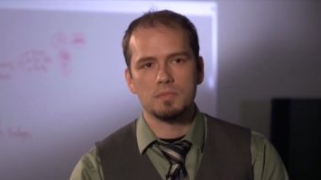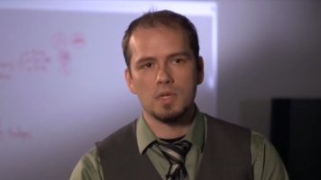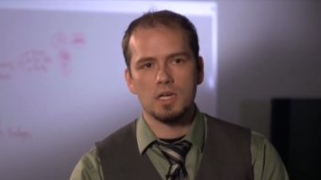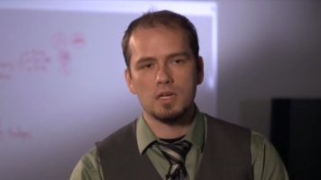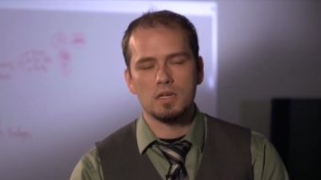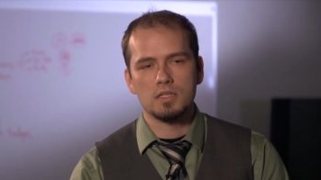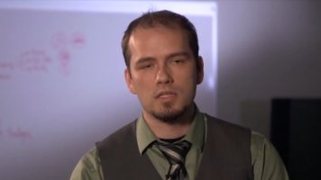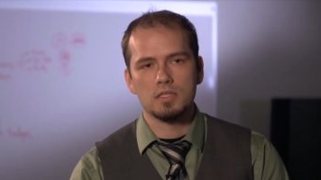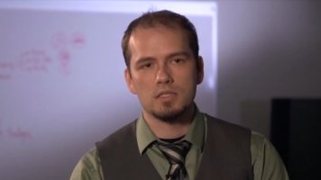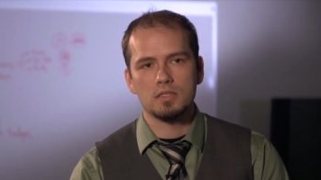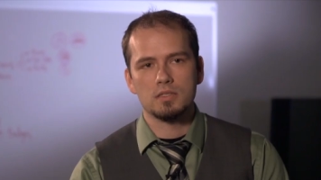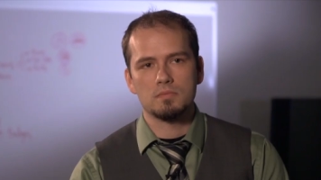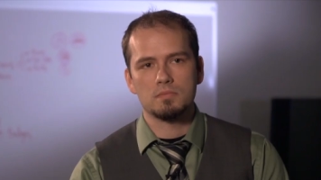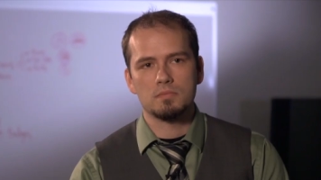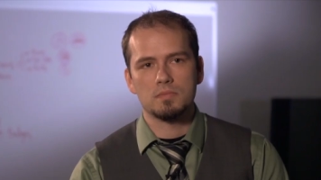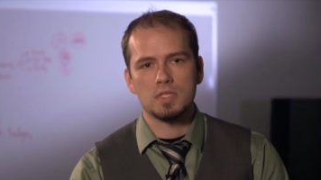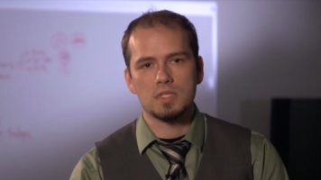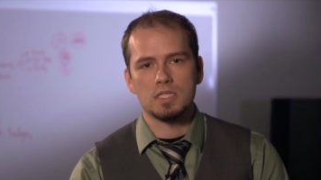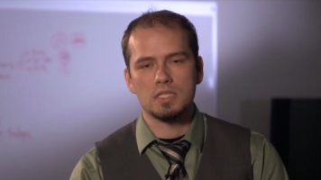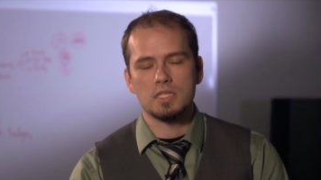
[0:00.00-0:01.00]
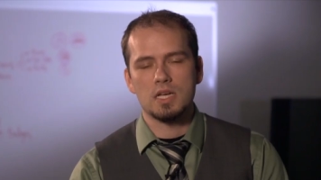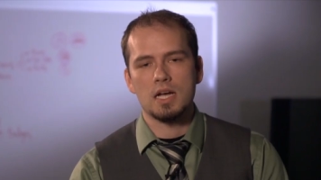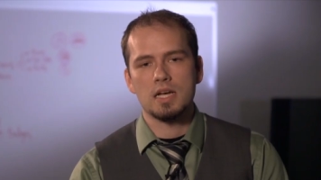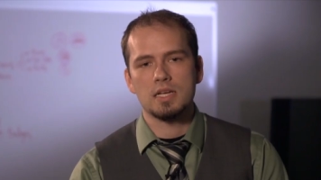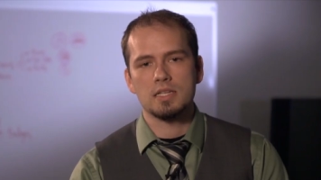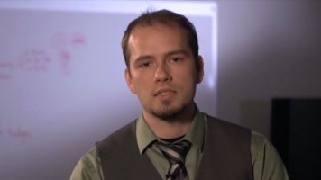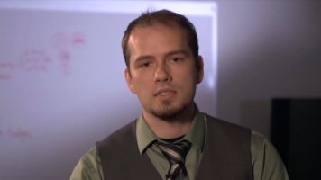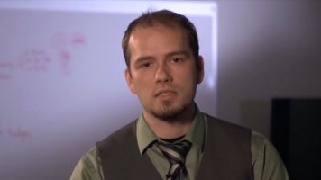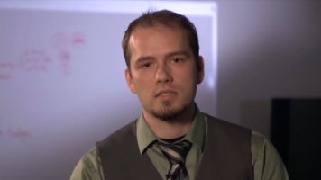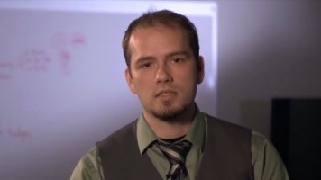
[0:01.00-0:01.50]
uh,
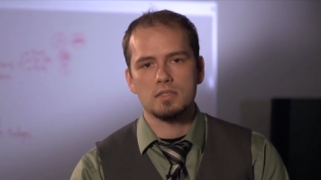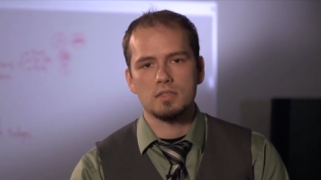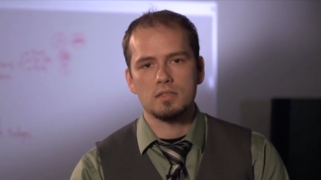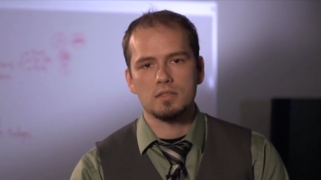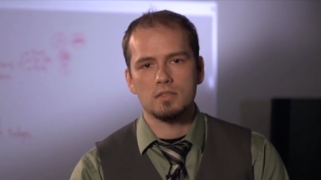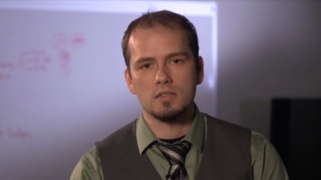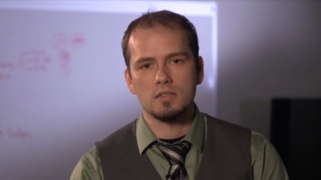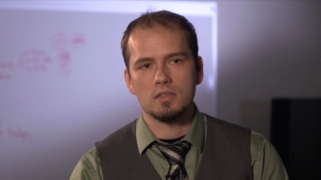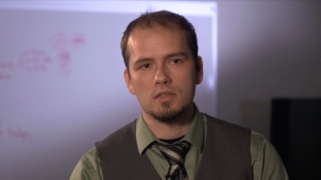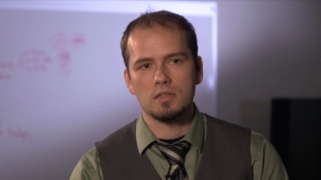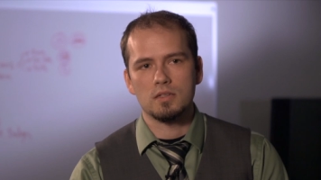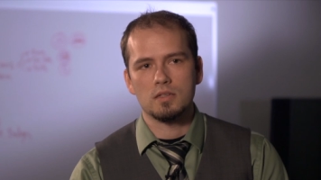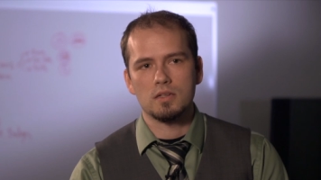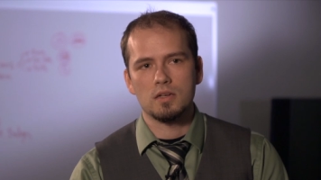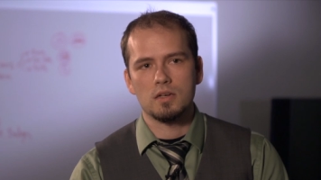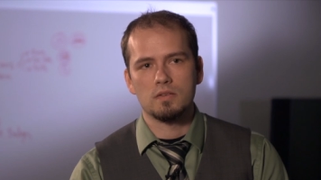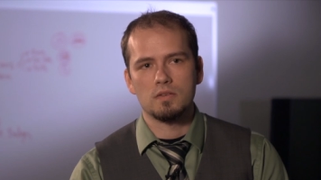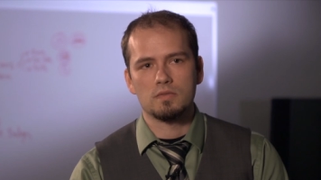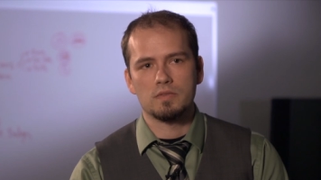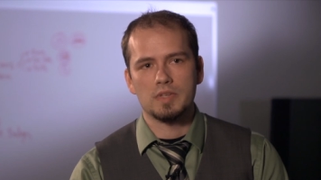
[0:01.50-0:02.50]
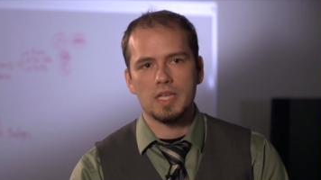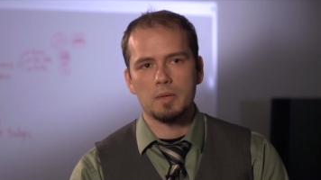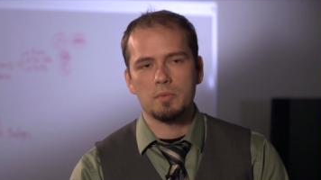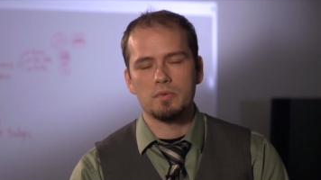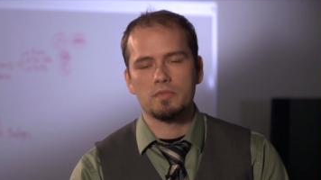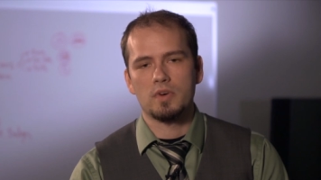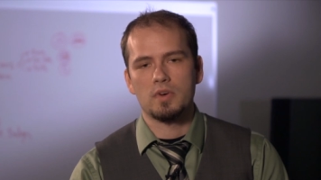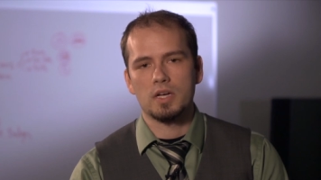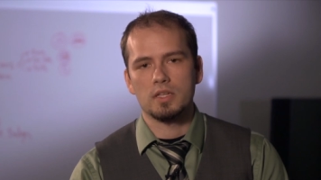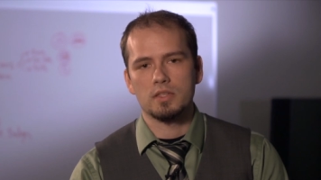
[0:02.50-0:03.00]
designs uh, of
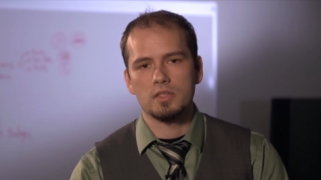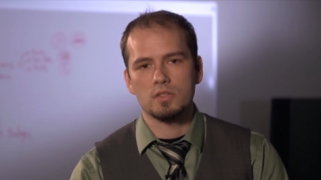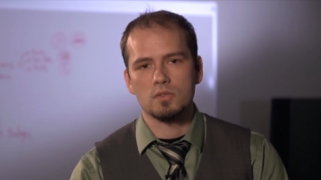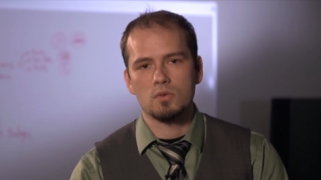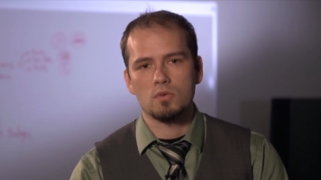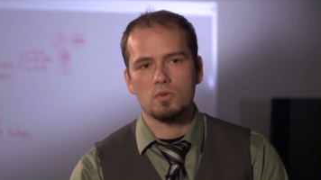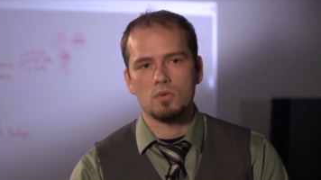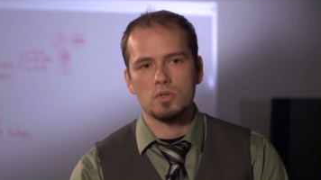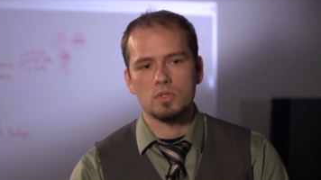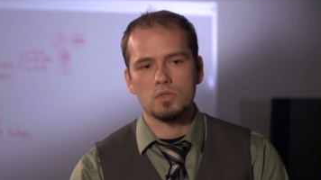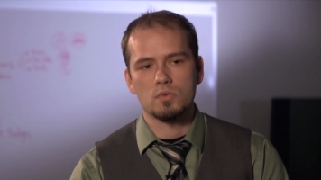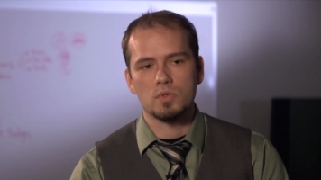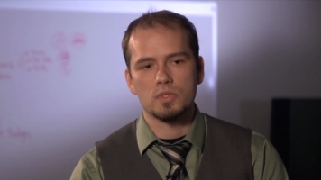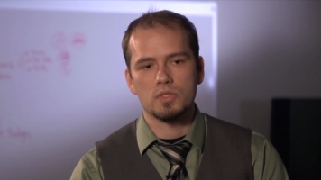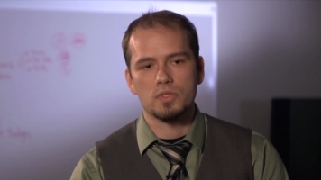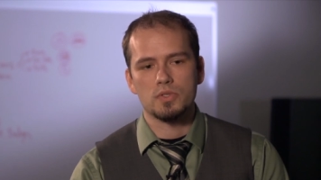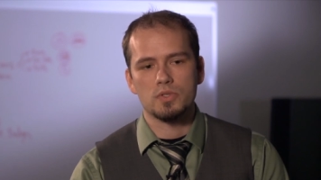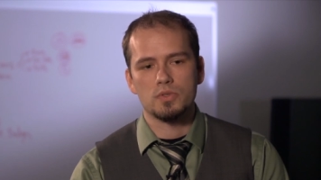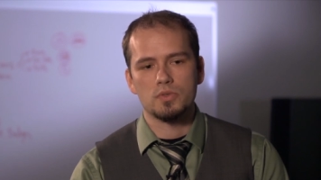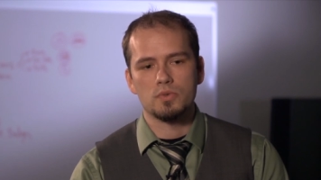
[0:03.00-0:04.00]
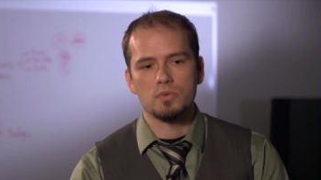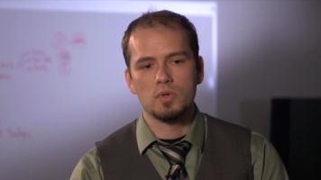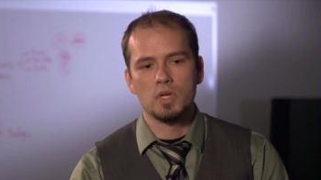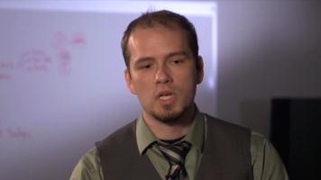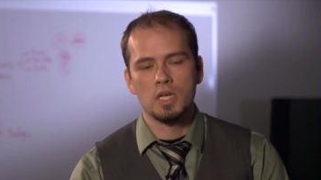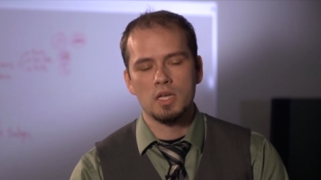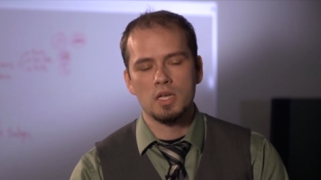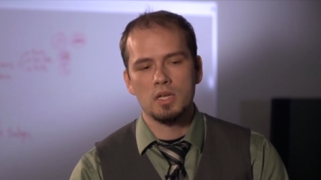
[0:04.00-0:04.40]
gamifying this course was to